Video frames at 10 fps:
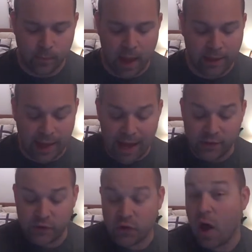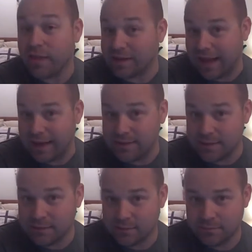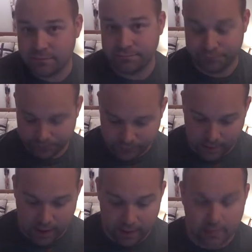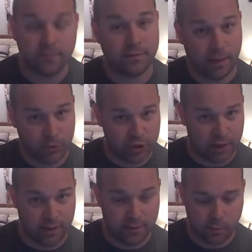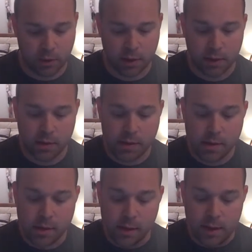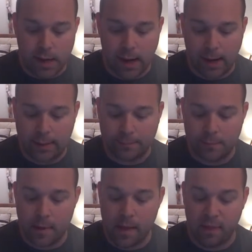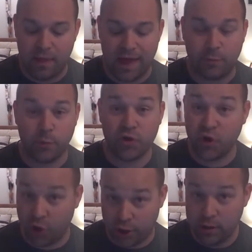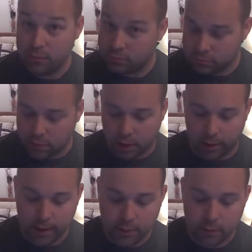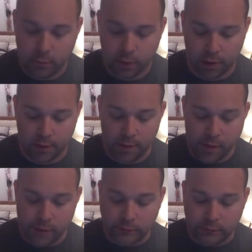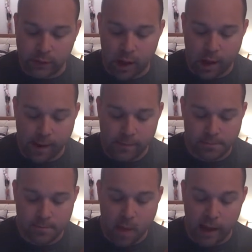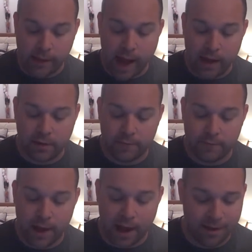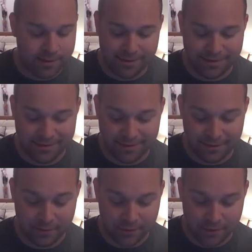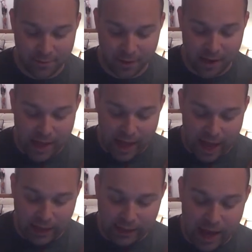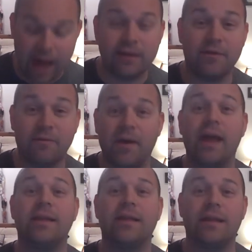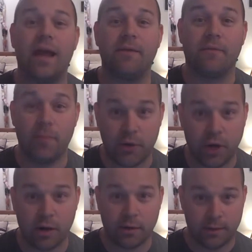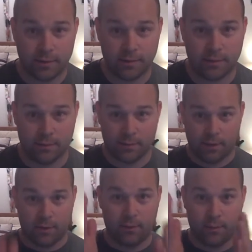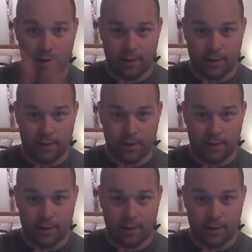And God saw the light, okay, double checking his work, that it was good. All right, we're good. And God this is so stupid. And God divided the light from the darkness. So,